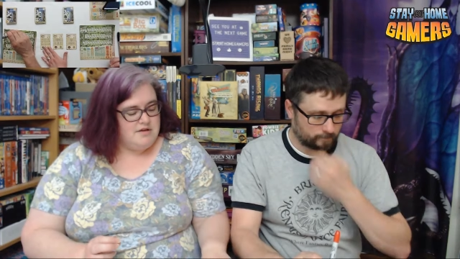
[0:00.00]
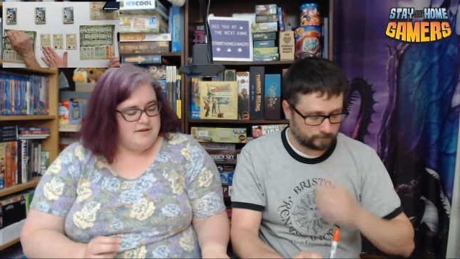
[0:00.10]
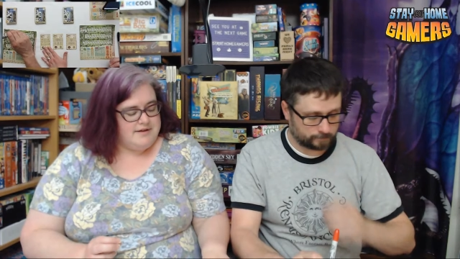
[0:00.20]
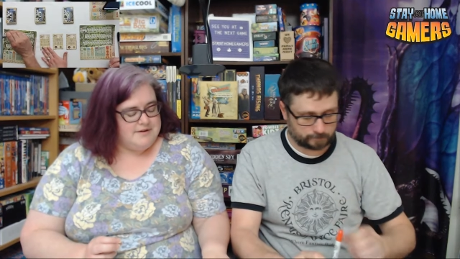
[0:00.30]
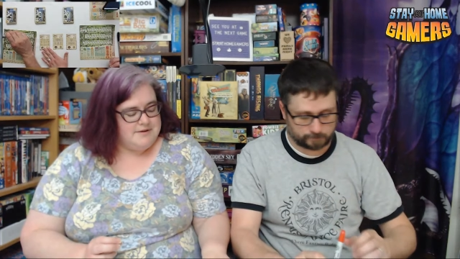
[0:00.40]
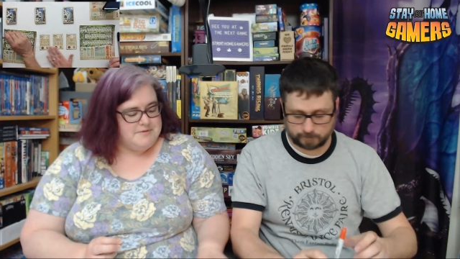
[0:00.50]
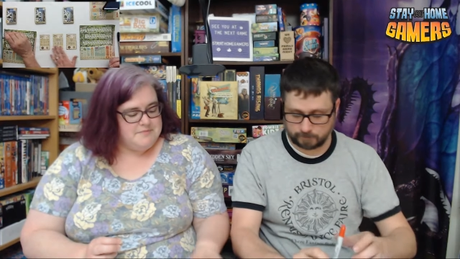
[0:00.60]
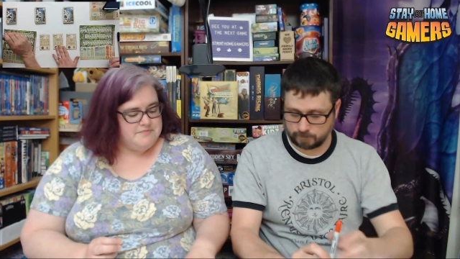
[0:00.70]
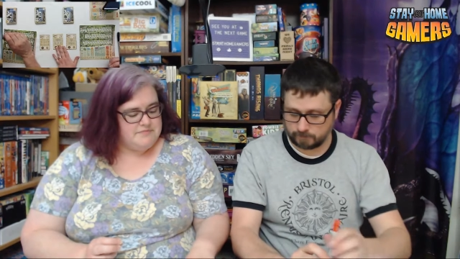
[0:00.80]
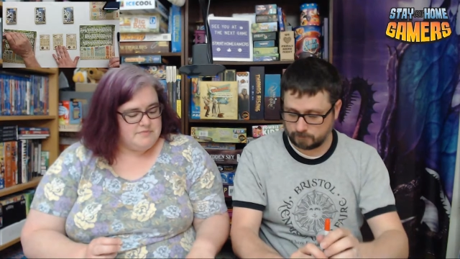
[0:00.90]
Speaker 1: uh,
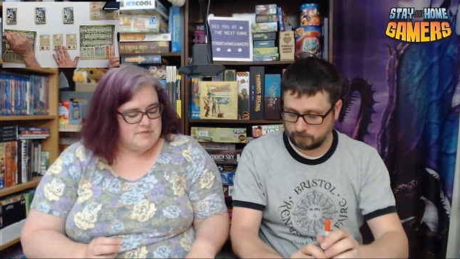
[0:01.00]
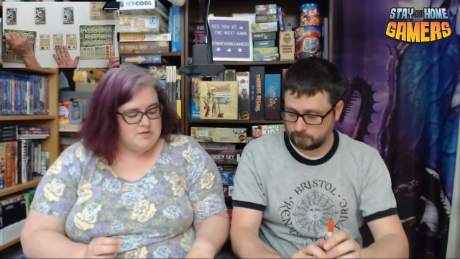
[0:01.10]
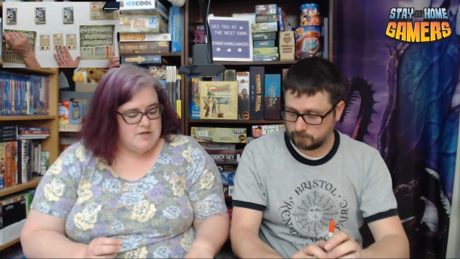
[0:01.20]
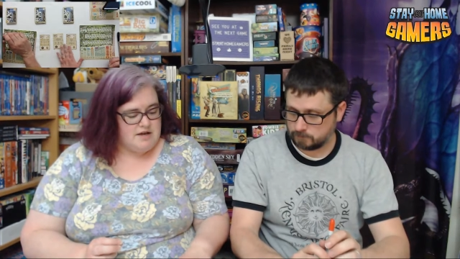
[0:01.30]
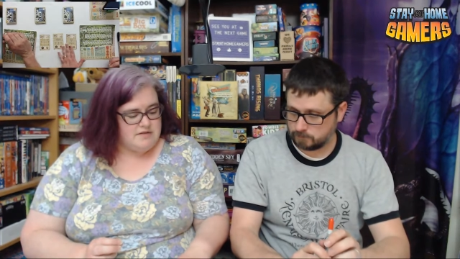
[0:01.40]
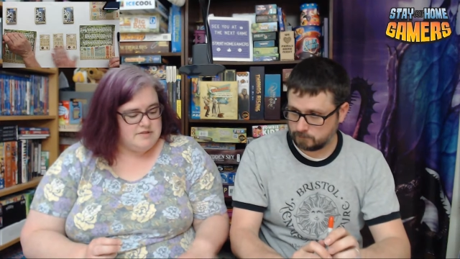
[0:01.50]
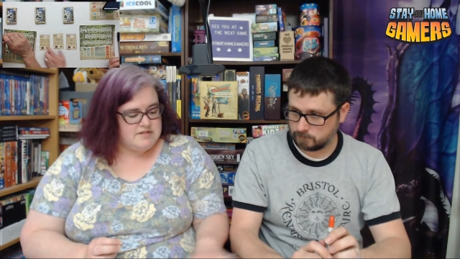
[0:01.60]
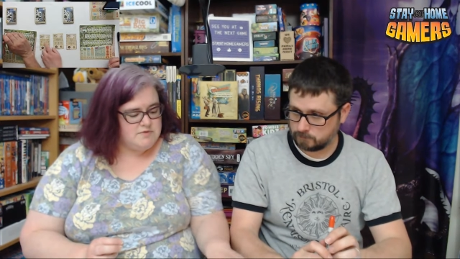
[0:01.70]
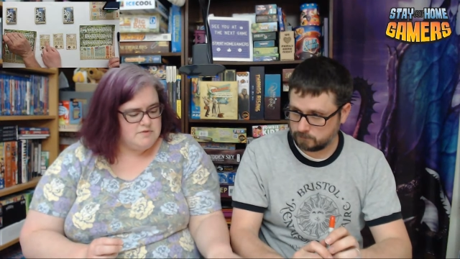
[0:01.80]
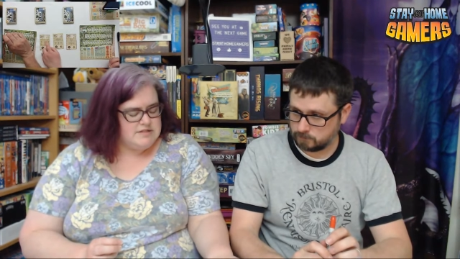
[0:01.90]
so yeah,
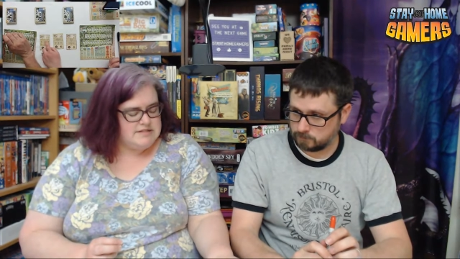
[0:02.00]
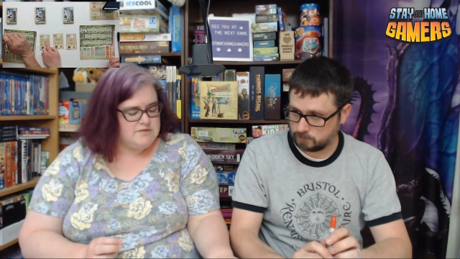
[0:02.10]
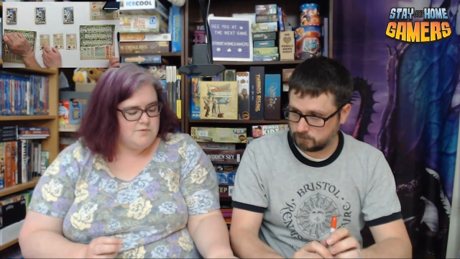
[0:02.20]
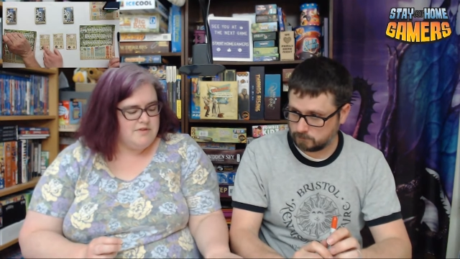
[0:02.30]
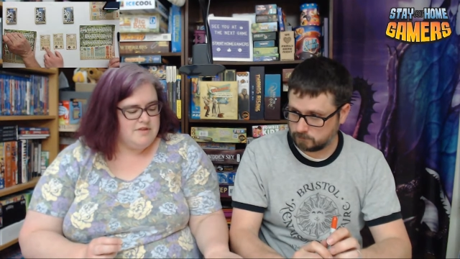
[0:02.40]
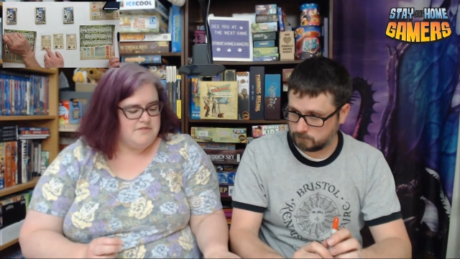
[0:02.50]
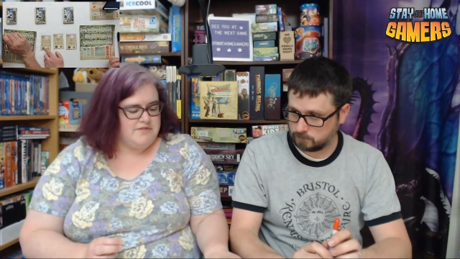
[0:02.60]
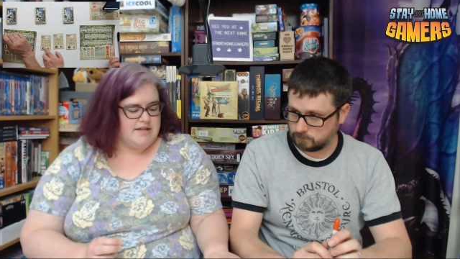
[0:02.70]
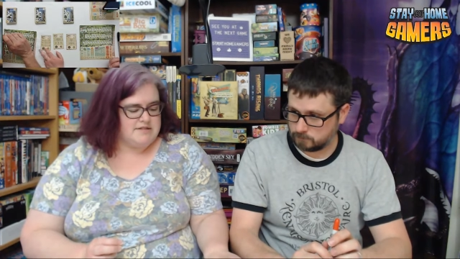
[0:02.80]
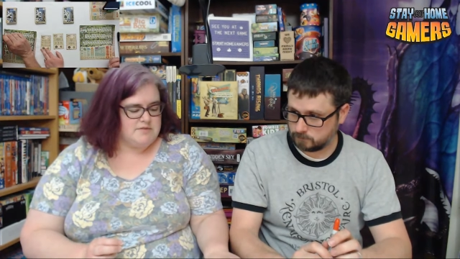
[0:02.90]
this this is one of the
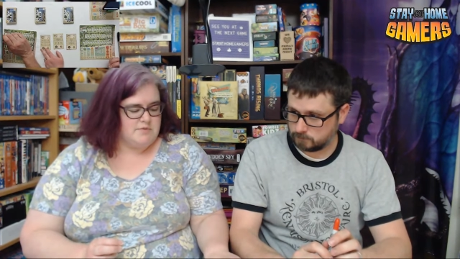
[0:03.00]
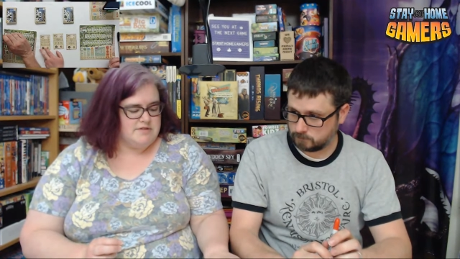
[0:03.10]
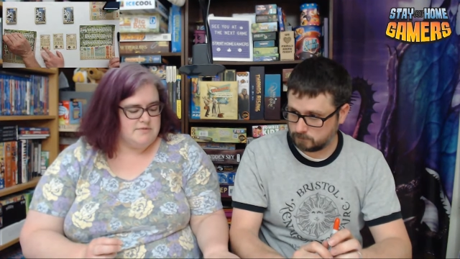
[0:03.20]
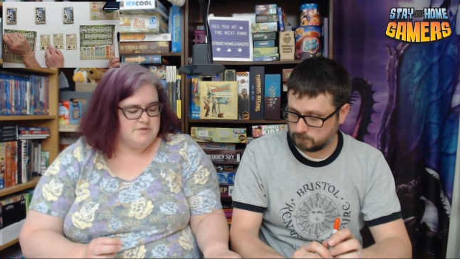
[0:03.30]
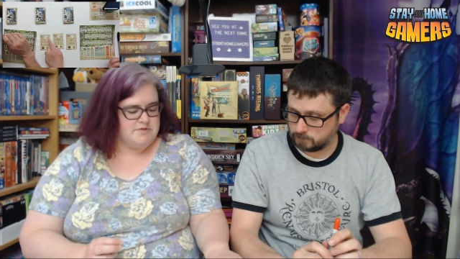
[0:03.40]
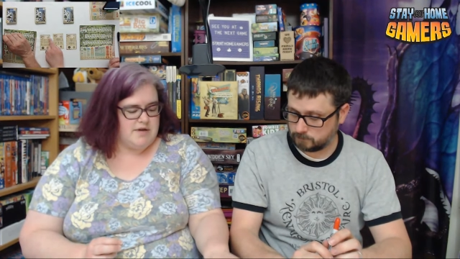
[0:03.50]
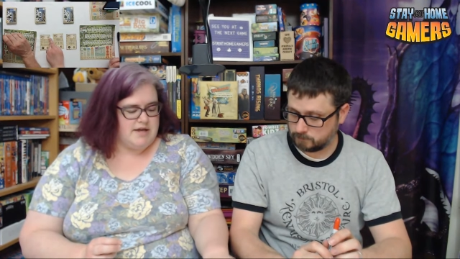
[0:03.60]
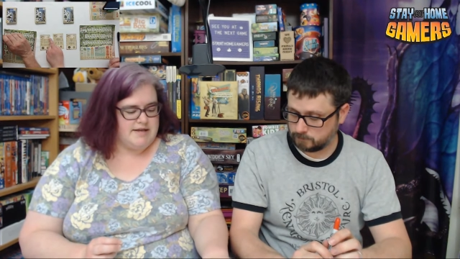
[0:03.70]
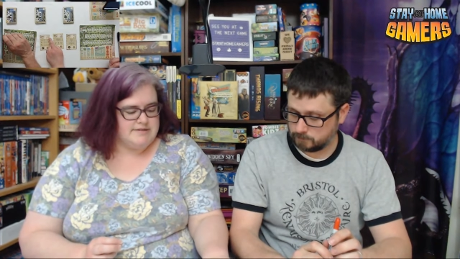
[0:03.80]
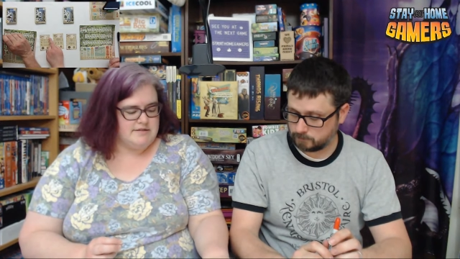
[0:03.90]
advanced ones, which is why it
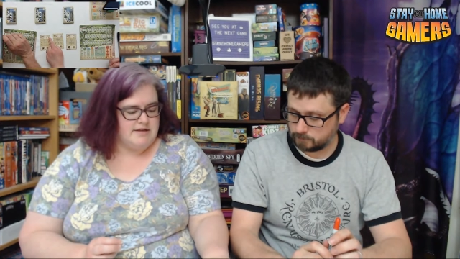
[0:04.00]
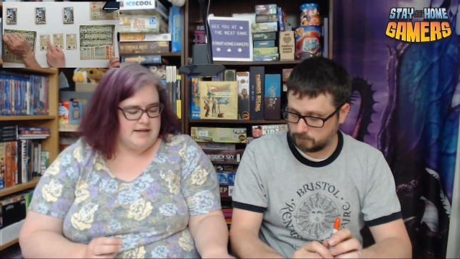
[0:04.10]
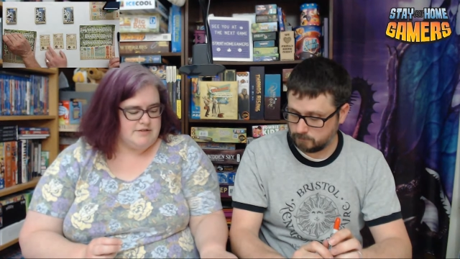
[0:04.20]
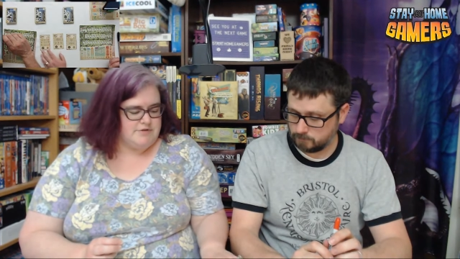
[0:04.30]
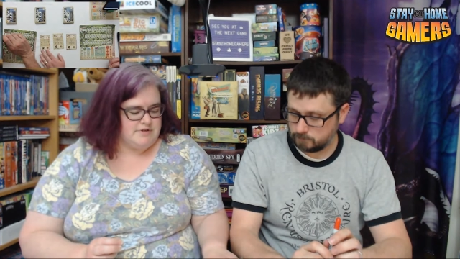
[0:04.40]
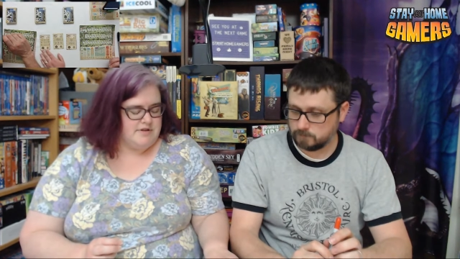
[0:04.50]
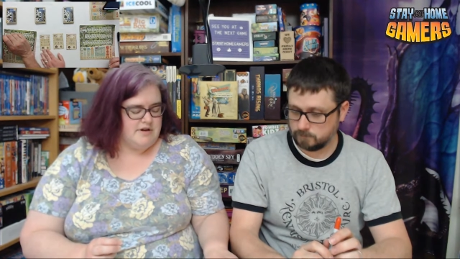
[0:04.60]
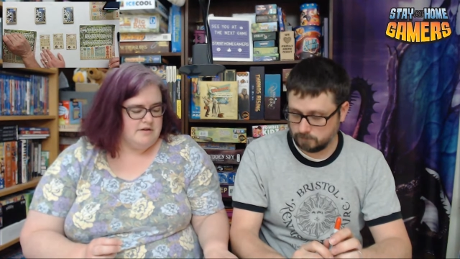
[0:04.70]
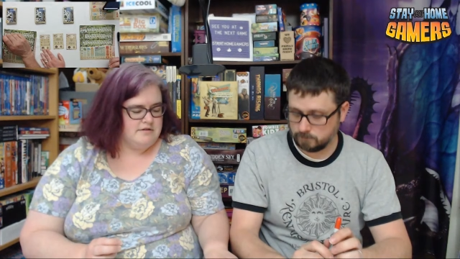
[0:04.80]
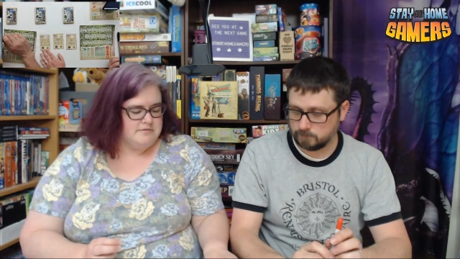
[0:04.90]
has a little asterisk
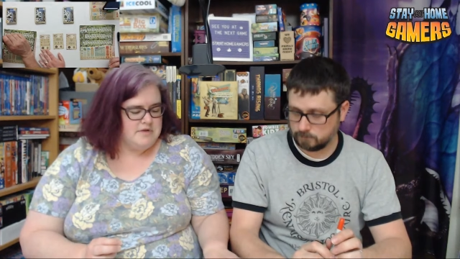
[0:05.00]
there.